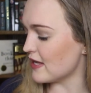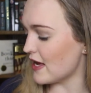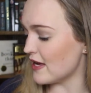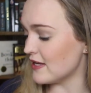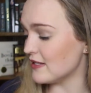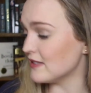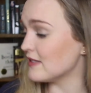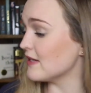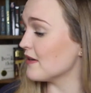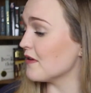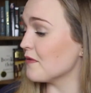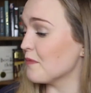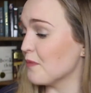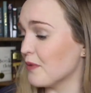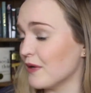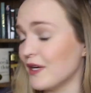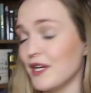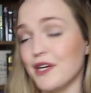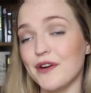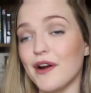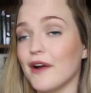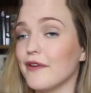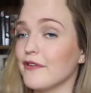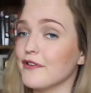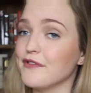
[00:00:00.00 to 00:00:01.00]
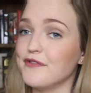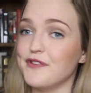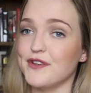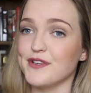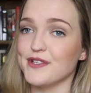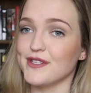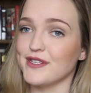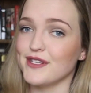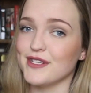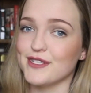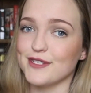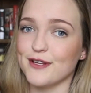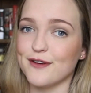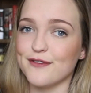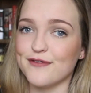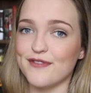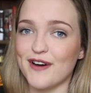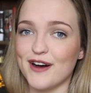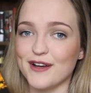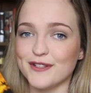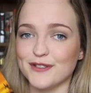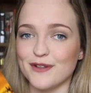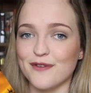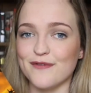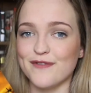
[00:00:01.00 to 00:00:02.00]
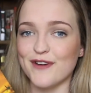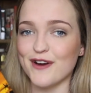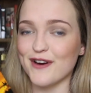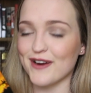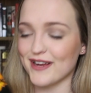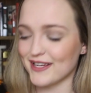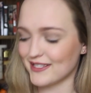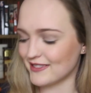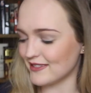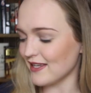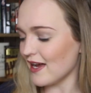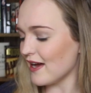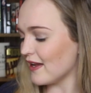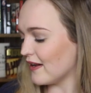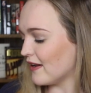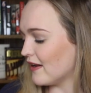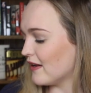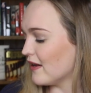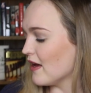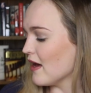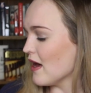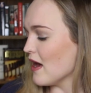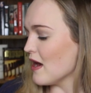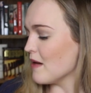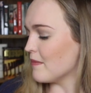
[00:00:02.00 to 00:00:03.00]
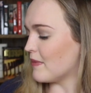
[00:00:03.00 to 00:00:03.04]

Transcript: and there are pretty great reviews on this so far, so I'm very excited.